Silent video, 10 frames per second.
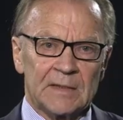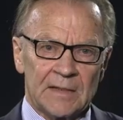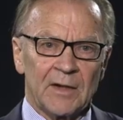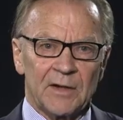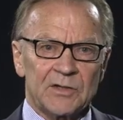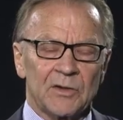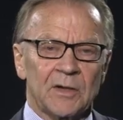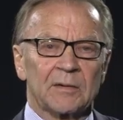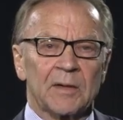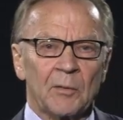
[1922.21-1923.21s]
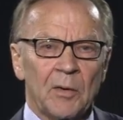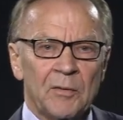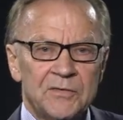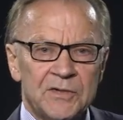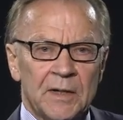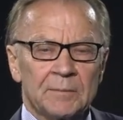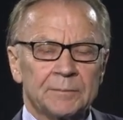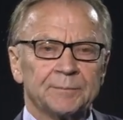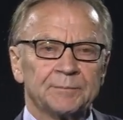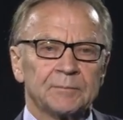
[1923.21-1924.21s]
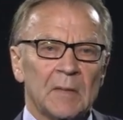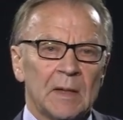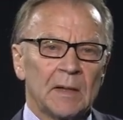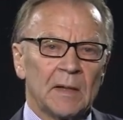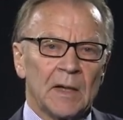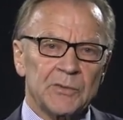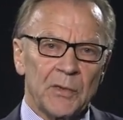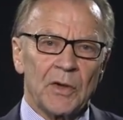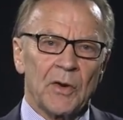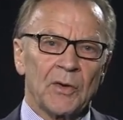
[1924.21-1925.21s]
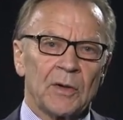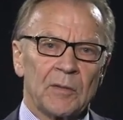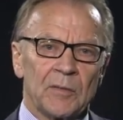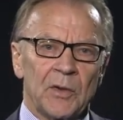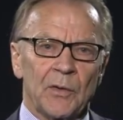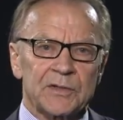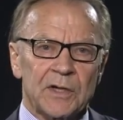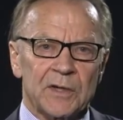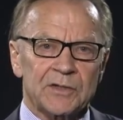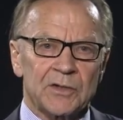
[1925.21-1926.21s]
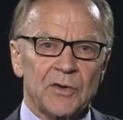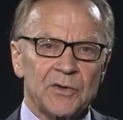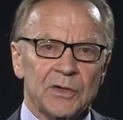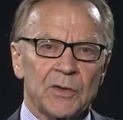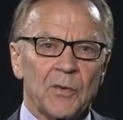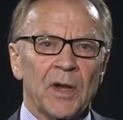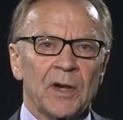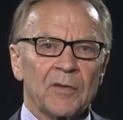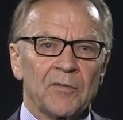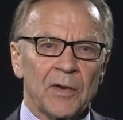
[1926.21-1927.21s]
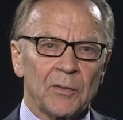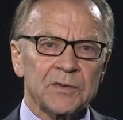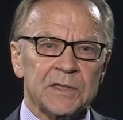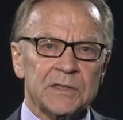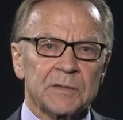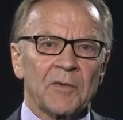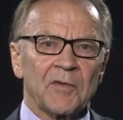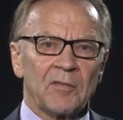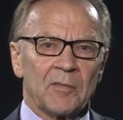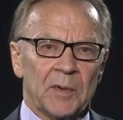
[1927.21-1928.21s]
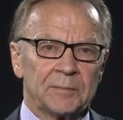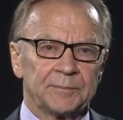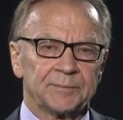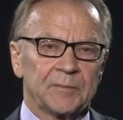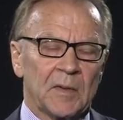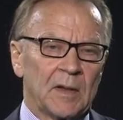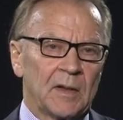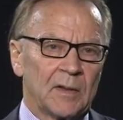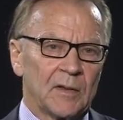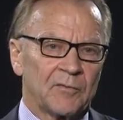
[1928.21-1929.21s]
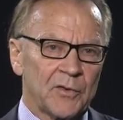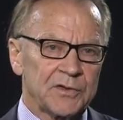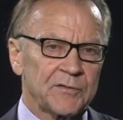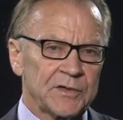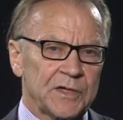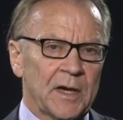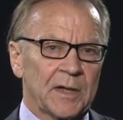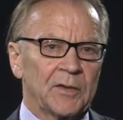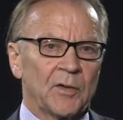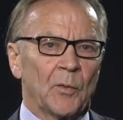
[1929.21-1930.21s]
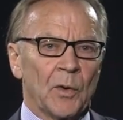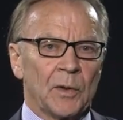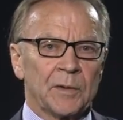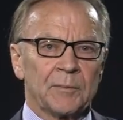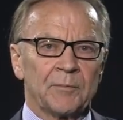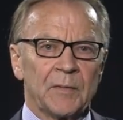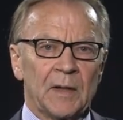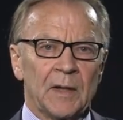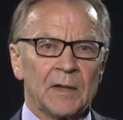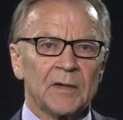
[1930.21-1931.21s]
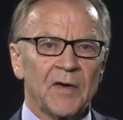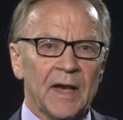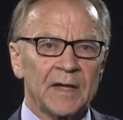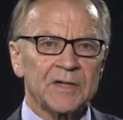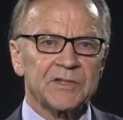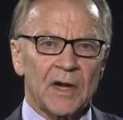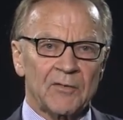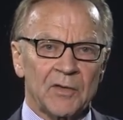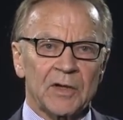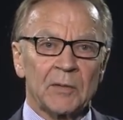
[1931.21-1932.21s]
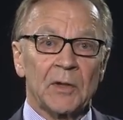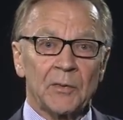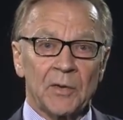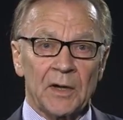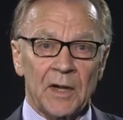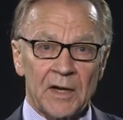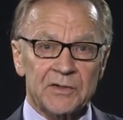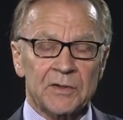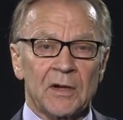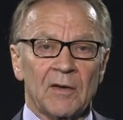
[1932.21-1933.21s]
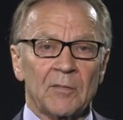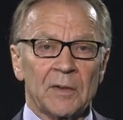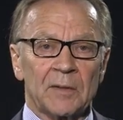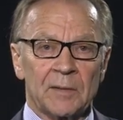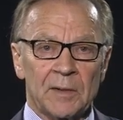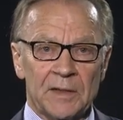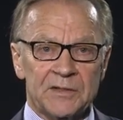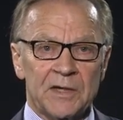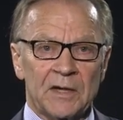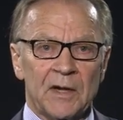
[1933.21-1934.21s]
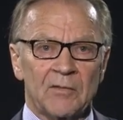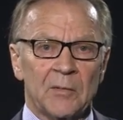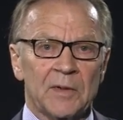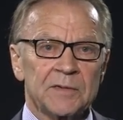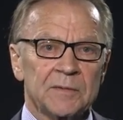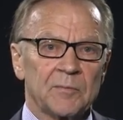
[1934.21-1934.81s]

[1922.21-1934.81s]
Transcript: Now let's look at what we've said. As we noted, the U.S. Constitution created a federal system of government, the first of its kind in the world. It divided sovereignty between a national government and state governments.